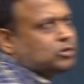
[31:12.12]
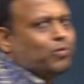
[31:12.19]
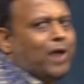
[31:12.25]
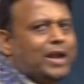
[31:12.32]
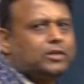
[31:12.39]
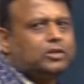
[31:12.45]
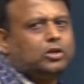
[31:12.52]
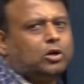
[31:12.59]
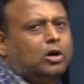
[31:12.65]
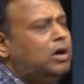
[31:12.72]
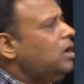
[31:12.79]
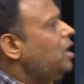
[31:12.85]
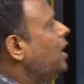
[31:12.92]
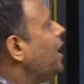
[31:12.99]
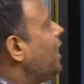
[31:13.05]
square
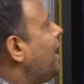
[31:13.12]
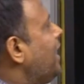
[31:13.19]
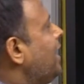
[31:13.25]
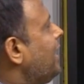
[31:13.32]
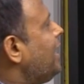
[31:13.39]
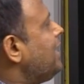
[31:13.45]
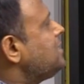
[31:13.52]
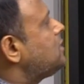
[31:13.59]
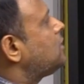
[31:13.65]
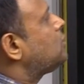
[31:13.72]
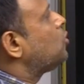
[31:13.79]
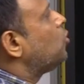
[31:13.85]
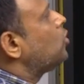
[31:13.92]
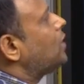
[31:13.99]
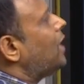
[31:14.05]
0, and hence
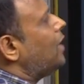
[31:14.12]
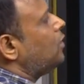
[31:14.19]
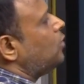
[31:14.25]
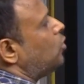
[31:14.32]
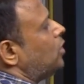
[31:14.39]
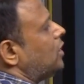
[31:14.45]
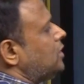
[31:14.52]
total node